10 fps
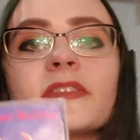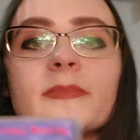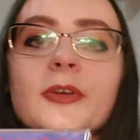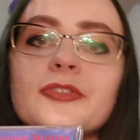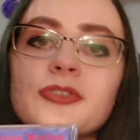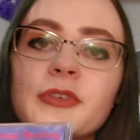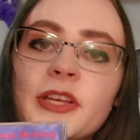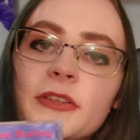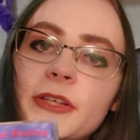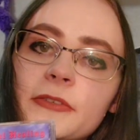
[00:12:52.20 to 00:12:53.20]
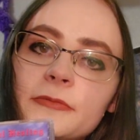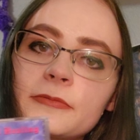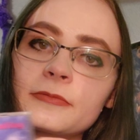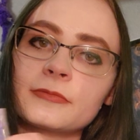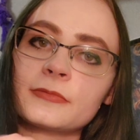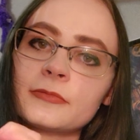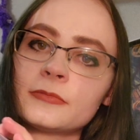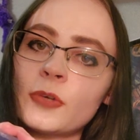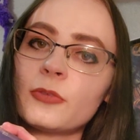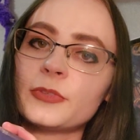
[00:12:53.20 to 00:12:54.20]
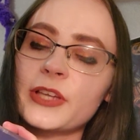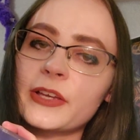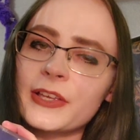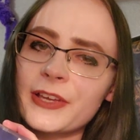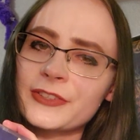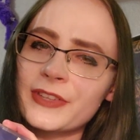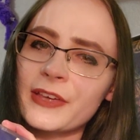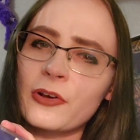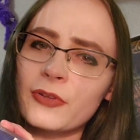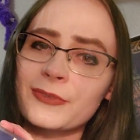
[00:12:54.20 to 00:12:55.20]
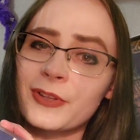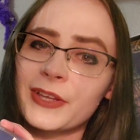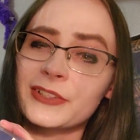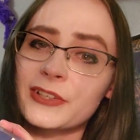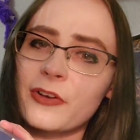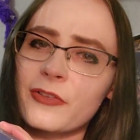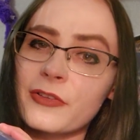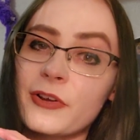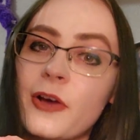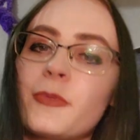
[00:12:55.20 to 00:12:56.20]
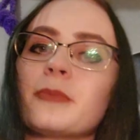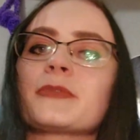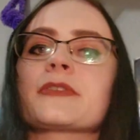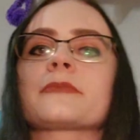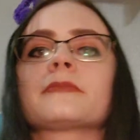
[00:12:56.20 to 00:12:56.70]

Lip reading: Spiritual Healing. Hopefully I can get to that goal of collecting all their albums,